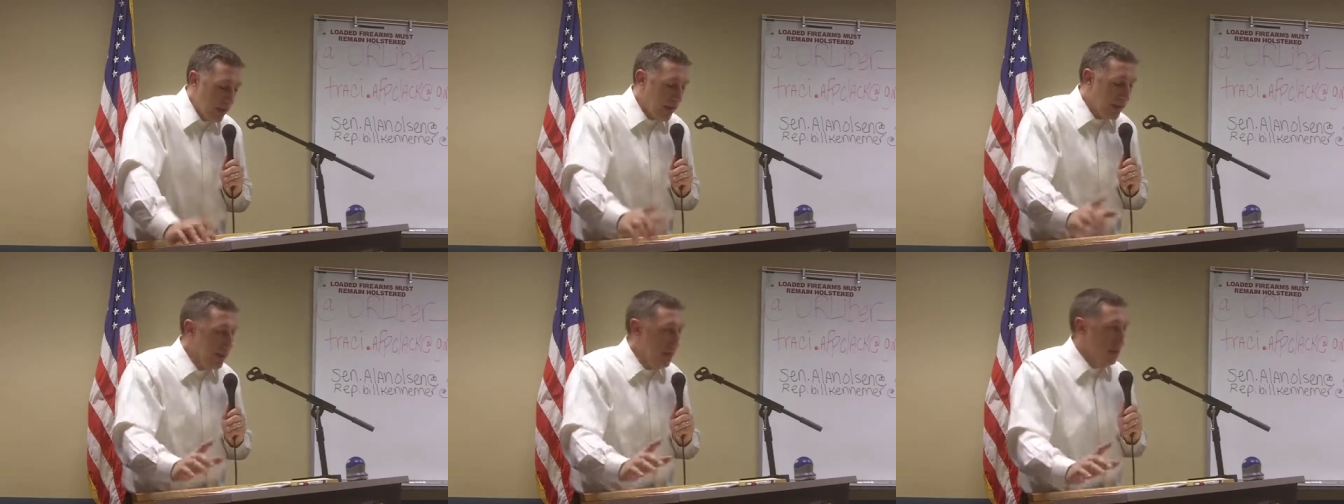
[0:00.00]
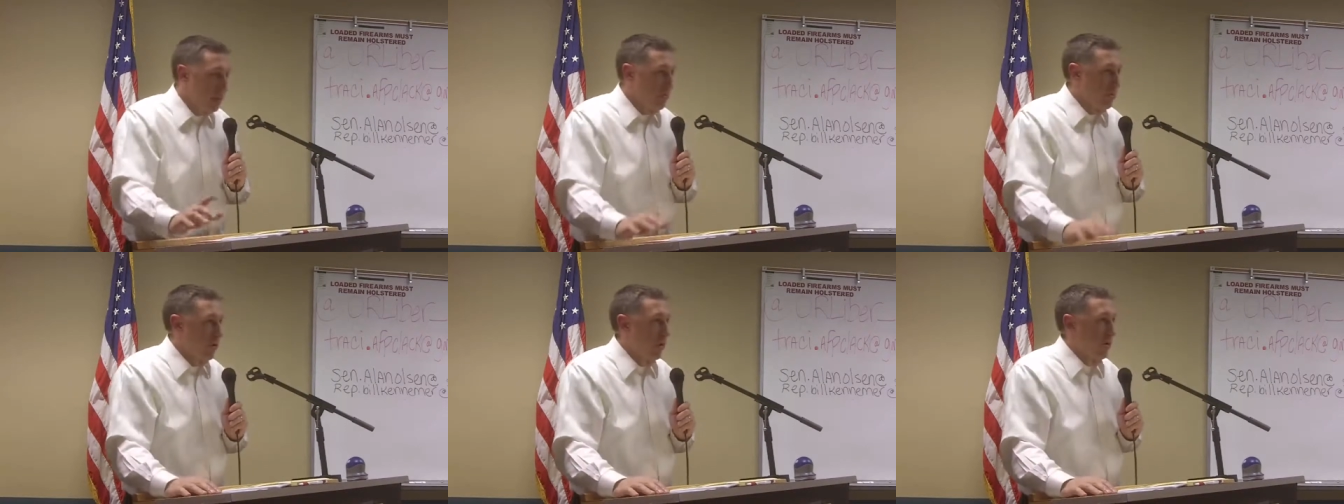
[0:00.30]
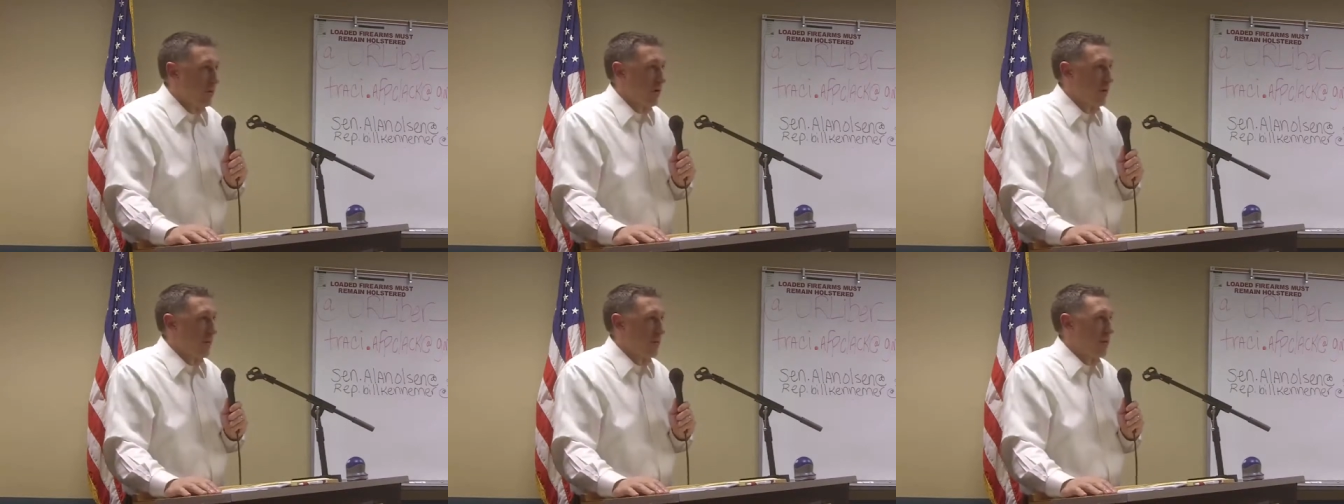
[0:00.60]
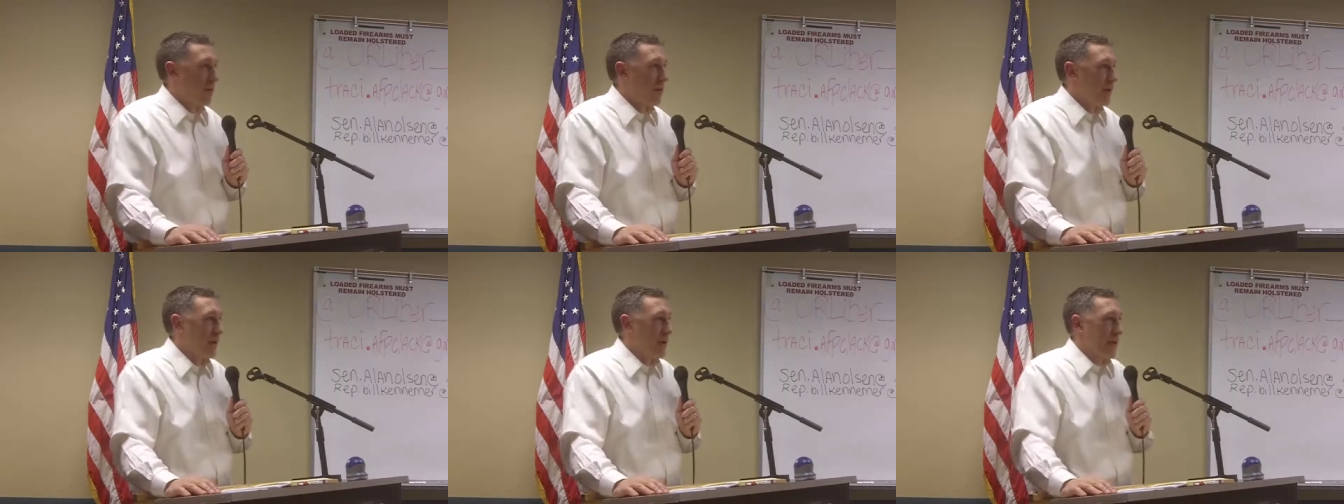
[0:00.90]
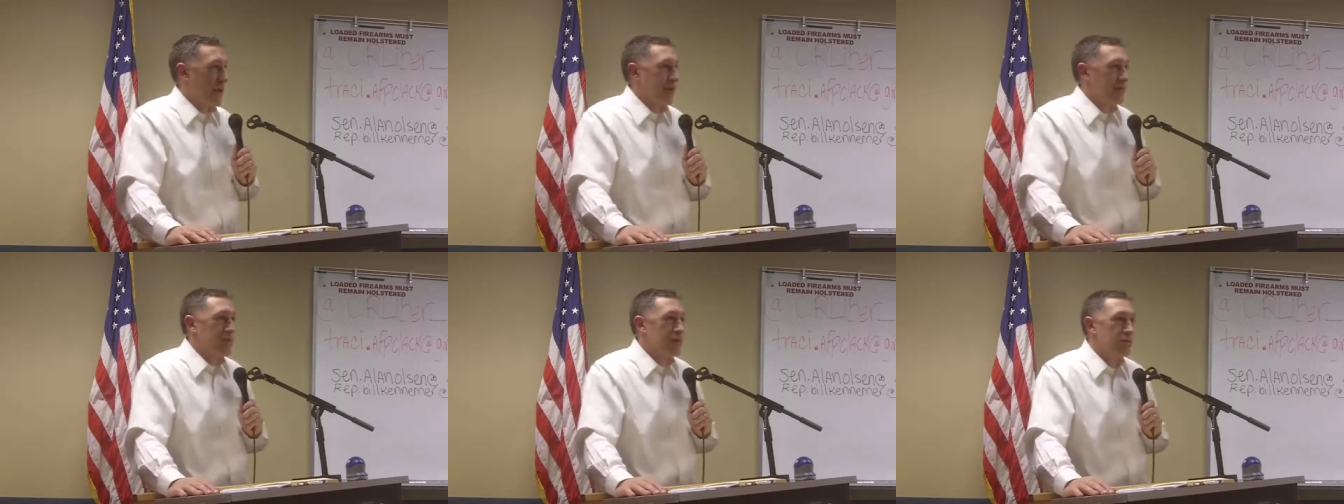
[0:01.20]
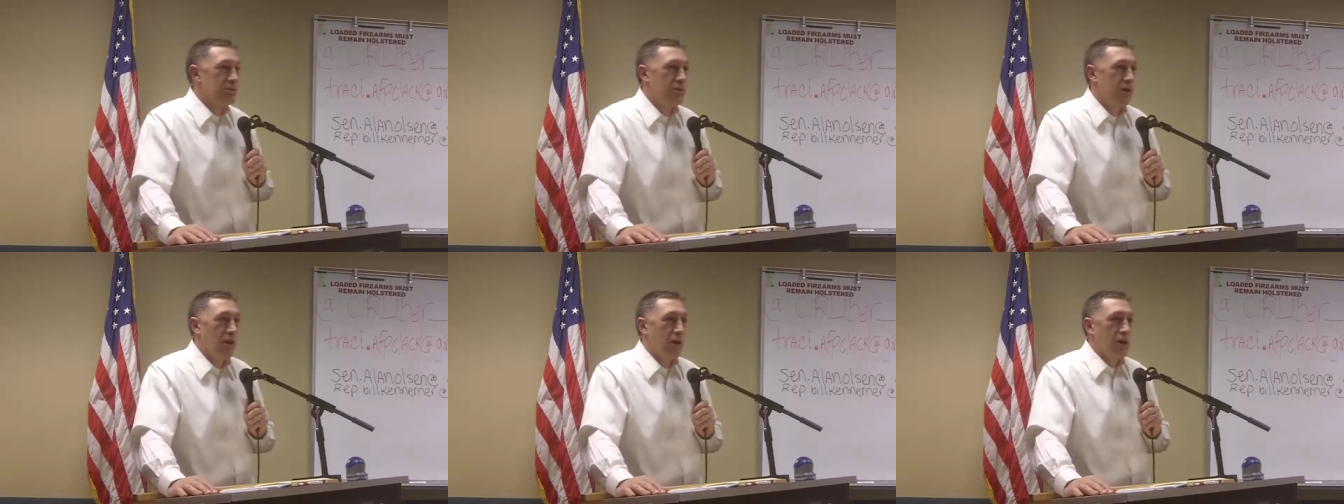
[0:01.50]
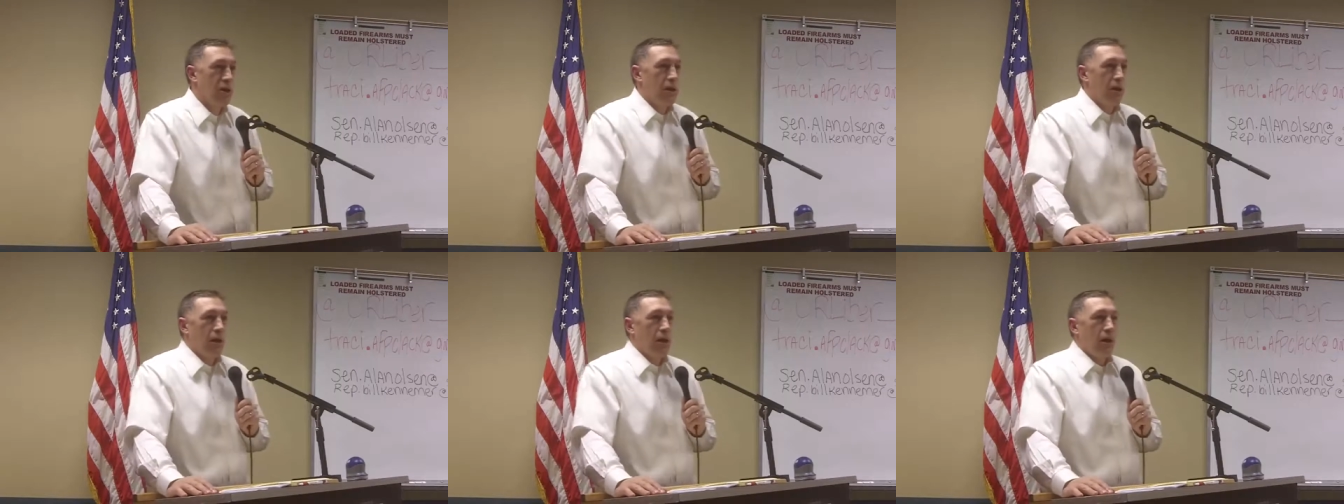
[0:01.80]
Another program that we have is
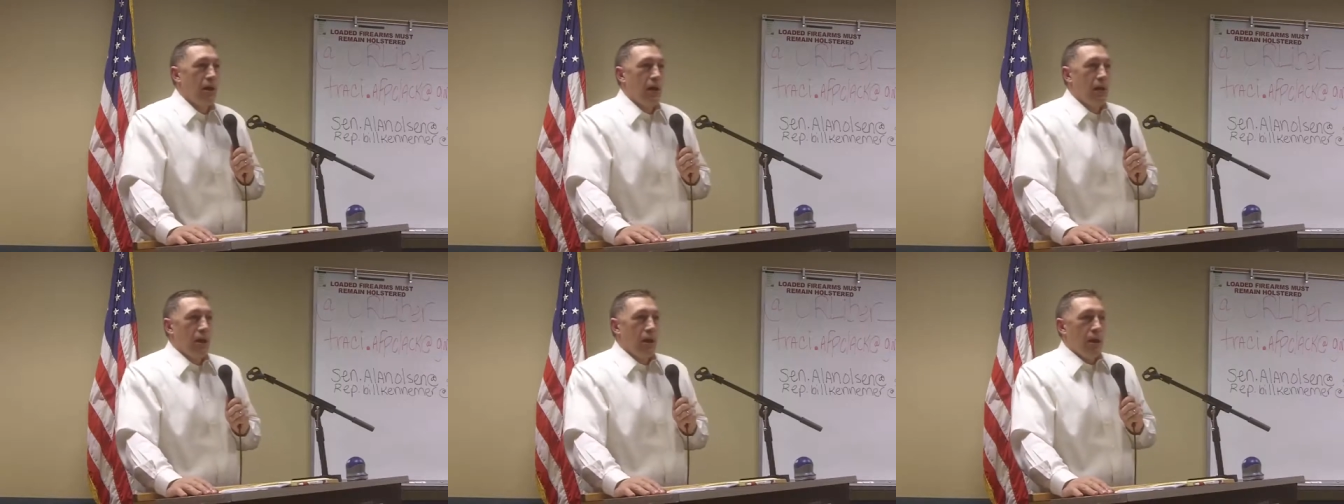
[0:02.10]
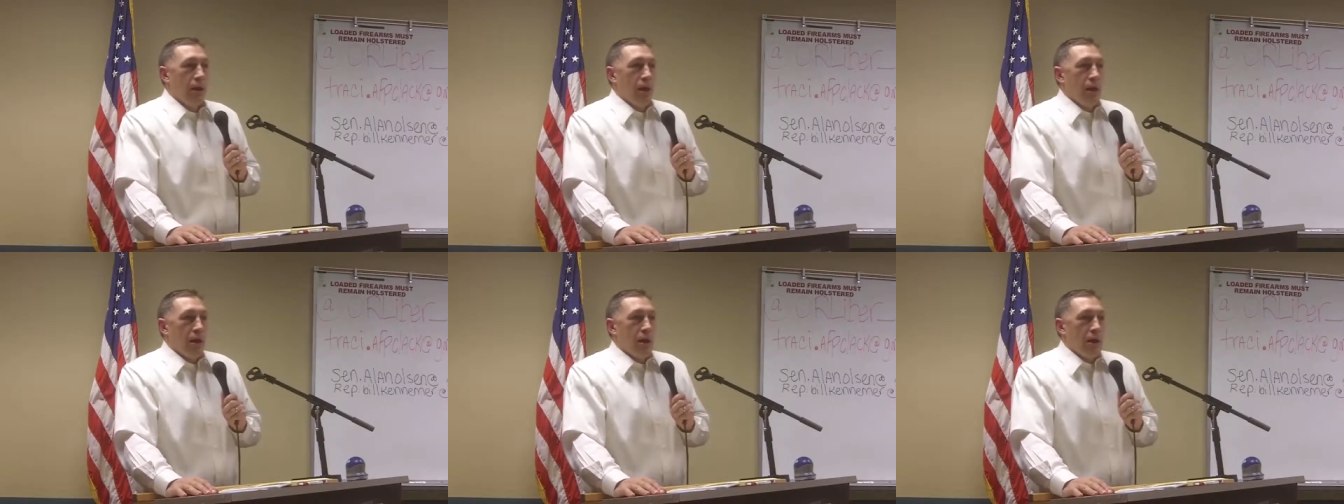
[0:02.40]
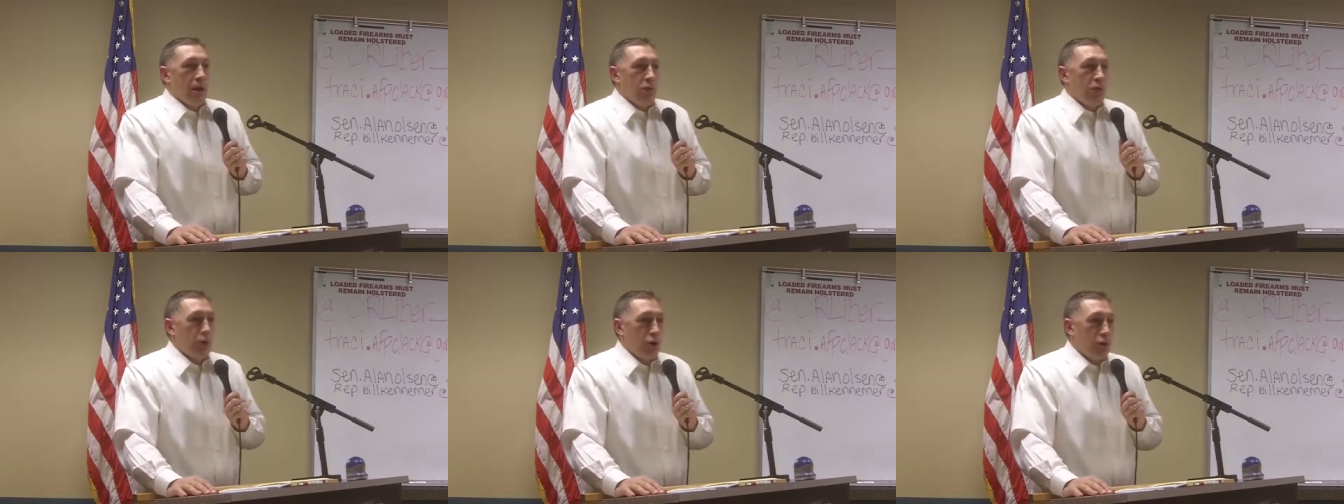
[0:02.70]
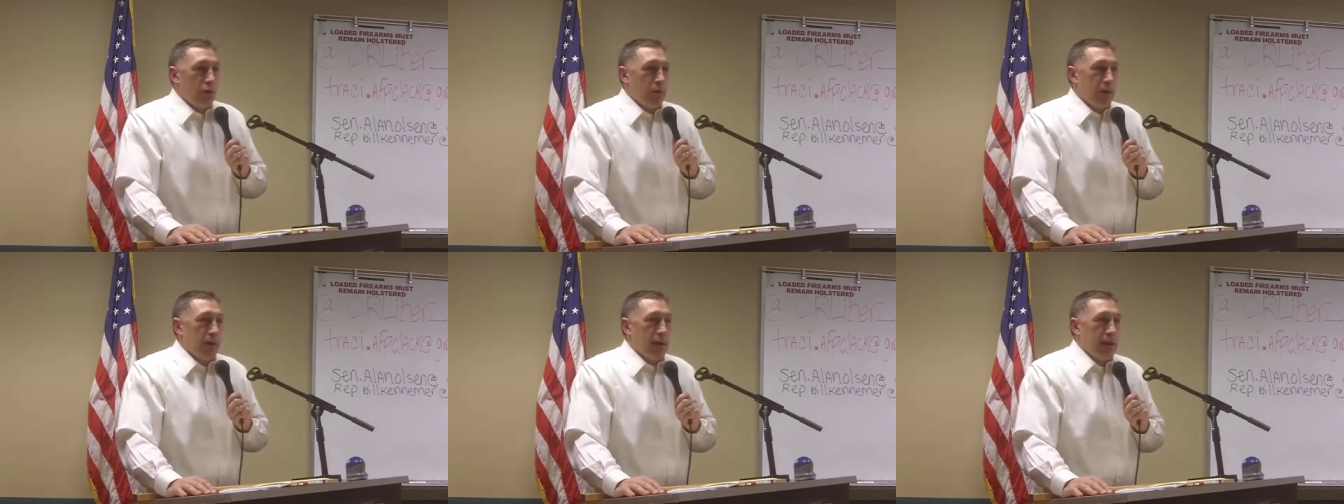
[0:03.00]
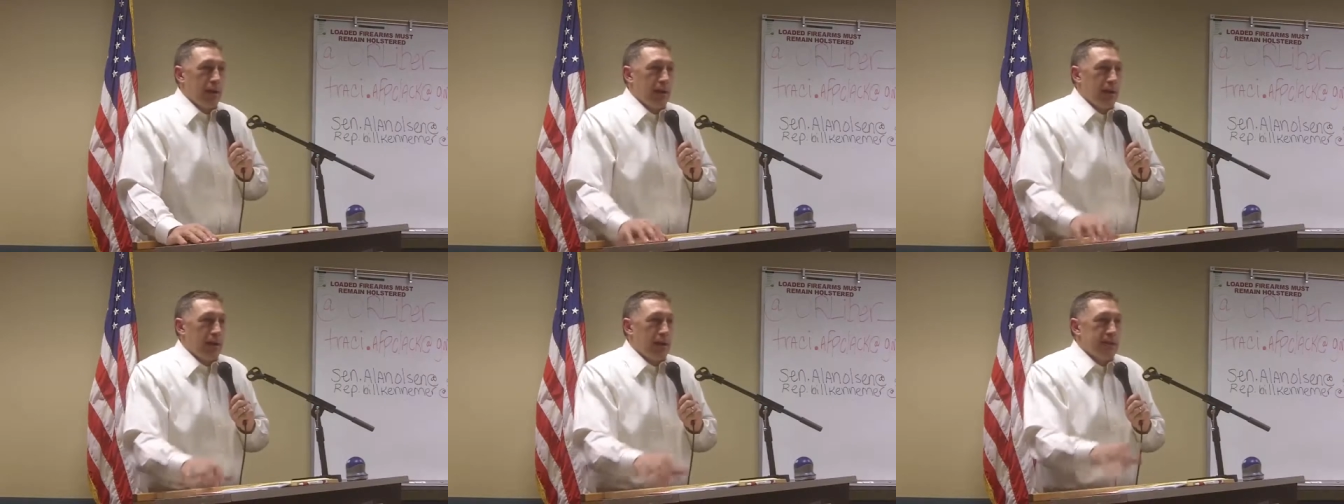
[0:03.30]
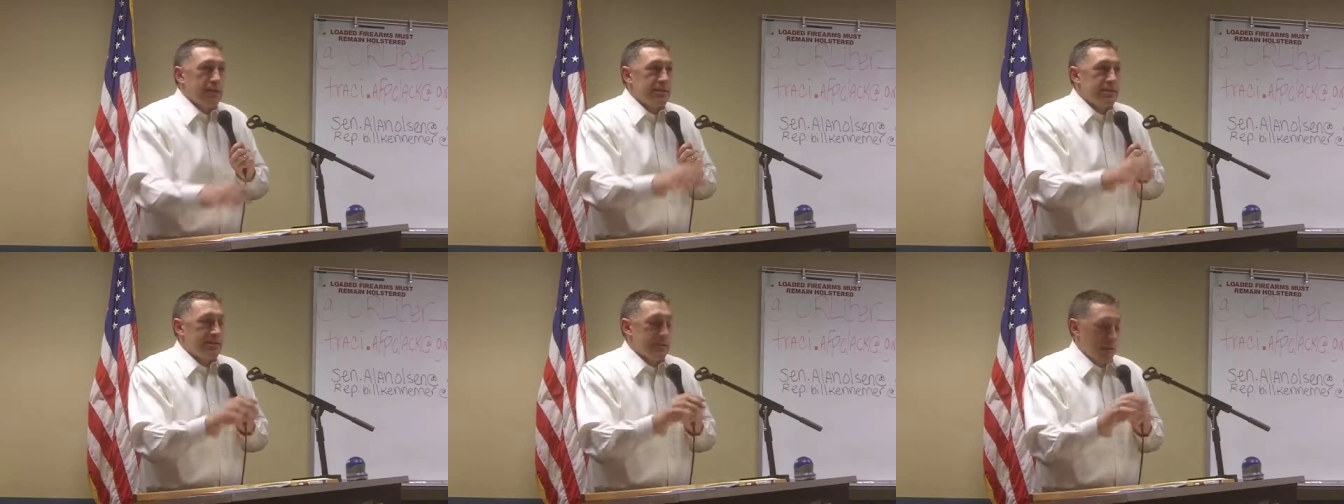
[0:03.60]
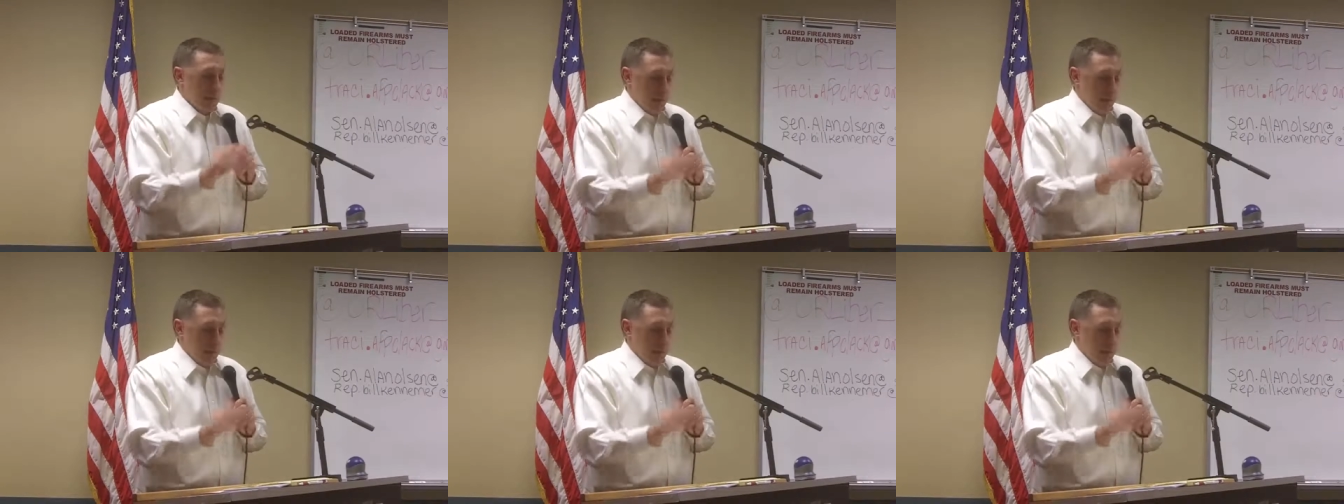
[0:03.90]
we're creating is,